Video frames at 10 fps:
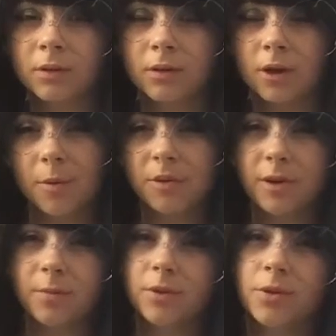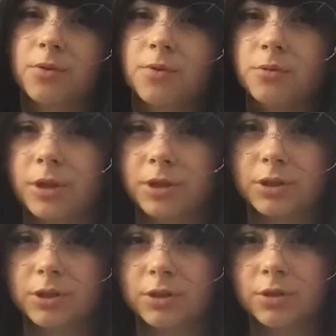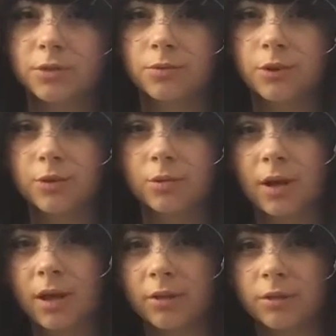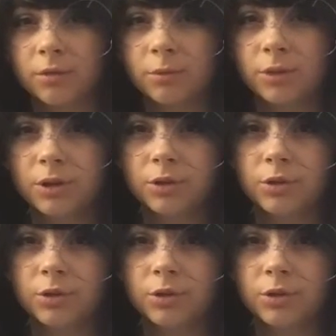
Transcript: comment down below what else you want me to do.